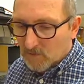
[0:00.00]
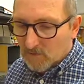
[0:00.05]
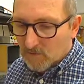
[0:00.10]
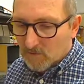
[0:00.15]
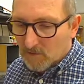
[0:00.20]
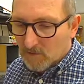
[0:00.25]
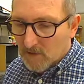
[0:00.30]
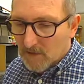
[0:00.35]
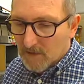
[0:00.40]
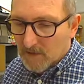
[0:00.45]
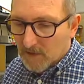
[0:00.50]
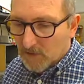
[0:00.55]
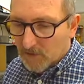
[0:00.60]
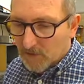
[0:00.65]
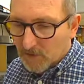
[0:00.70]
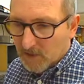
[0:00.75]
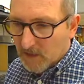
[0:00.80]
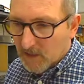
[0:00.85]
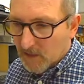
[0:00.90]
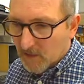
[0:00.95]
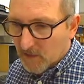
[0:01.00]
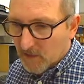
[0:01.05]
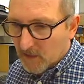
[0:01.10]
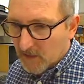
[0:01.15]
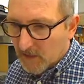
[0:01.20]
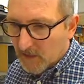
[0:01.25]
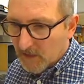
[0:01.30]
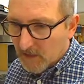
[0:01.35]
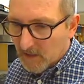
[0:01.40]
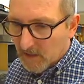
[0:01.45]
Run that on the
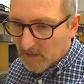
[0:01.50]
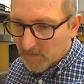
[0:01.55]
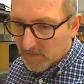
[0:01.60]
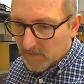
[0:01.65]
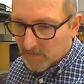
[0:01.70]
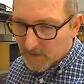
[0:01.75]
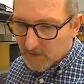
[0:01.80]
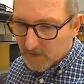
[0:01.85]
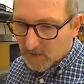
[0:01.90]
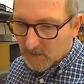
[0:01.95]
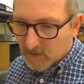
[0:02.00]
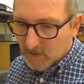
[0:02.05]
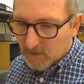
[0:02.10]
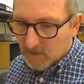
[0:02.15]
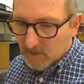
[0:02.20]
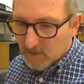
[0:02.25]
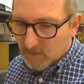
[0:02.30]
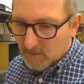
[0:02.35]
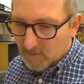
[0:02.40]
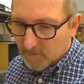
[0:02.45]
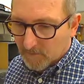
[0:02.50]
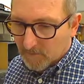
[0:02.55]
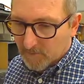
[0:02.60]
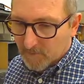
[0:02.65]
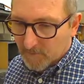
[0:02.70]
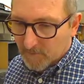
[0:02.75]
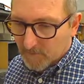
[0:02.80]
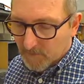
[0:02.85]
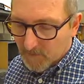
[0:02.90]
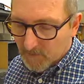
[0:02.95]
calculator.
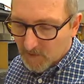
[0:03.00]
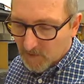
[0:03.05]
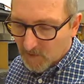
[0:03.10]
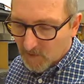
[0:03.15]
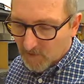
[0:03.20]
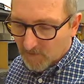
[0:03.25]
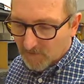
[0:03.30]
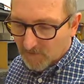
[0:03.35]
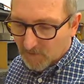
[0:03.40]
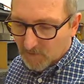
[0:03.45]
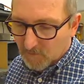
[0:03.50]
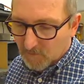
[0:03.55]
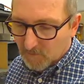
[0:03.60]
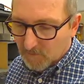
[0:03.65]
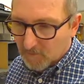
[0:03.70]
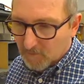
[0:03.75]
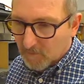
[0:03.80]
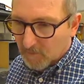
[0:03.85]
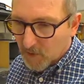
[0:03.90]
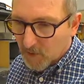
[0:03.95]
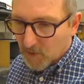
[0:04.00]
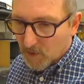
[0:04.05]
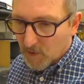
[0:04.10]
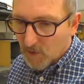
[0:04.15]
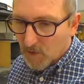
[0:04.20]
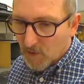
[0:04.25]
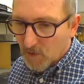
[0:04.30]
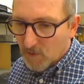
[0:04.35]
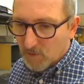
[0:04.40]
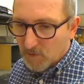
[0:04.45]
Shift
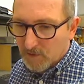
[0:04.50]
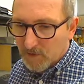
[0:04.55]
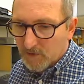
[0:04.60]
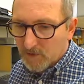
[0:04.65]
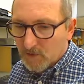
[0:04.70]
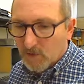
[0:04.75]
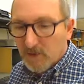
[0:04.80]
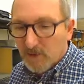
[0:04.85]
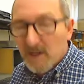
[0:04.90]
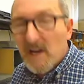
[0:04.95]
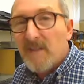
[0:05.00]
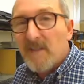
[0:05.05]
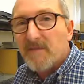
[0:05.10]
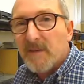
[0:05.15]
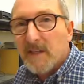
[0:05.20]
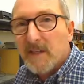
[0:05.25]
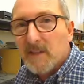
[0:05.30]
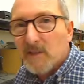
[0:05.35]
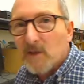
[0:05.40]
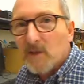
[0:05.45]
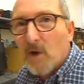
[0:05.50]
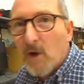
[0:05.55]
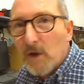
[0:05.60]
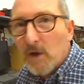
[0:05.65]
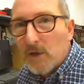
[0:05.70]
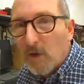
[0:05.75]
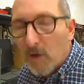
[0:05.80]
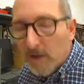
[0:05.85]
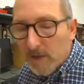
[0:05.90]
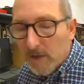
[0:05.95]
pole, this is on an FX
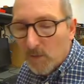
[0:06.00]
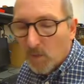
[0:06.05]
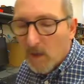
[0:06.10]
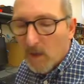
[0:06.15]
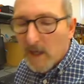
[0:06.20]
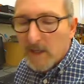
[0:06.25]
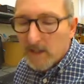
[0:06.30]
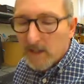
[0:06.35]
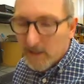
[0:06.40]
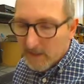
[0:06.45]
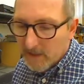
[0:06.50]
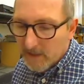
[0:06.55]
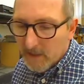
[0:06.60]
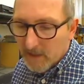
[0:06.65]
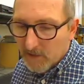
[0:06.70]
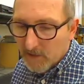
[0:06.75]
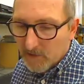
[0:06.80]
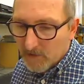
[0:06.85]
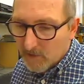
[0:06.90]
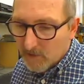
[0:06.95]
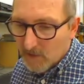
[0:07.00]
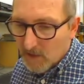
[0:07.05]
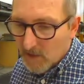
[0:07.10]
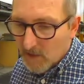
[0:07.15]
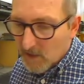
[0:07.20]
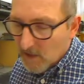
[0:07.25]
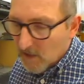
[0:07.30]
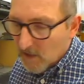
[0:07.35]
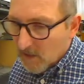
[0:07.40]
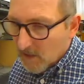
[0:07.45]
991 ES.
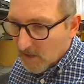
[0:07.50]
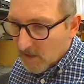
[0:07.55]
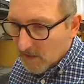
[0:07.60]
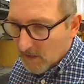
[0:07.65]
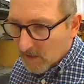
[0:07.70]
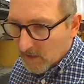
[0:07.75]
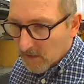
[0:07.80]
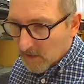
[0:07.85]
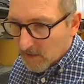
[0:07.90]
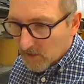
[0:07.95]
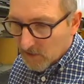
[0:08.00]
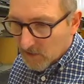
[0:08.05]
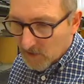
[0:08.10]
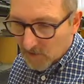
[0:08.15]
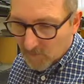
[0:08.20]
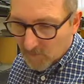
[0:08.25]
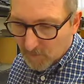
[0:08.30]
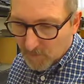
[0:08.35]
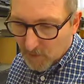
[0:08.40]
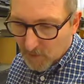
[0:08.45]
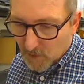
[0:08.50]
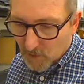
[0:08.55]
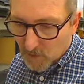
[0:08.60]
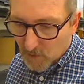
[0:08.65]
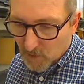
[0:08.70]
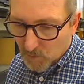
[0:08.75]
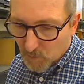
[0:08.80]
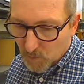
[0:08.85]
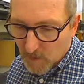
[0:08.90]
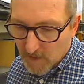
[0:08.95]
Shift pole
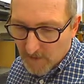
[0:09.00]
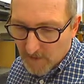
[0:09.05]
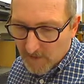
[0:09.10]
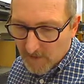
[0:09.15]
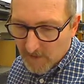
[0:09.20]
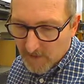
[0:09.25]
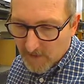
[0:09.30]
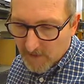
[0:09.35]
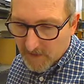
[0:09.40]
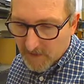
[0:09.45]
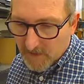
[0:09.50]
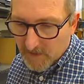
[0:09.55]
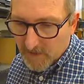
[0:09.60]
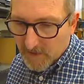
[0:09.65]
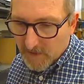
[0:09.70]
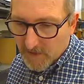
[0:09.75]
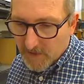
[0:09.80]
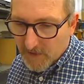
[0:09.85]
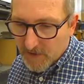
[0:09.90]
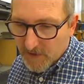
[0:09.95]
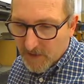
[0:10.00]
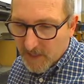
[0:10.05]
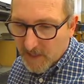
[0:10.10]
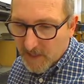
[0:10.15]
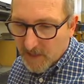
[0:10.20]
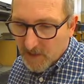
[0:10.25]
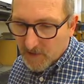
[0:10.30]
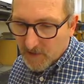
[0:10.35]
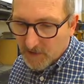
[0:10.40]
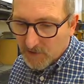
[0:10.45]

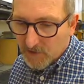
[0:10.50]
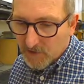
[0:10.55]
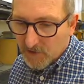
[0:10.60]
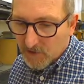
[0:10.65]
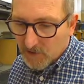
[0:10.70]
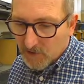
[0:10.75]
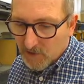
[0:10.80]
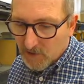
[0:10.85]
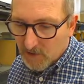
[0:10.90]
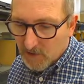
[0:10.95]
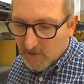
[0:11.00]
1000,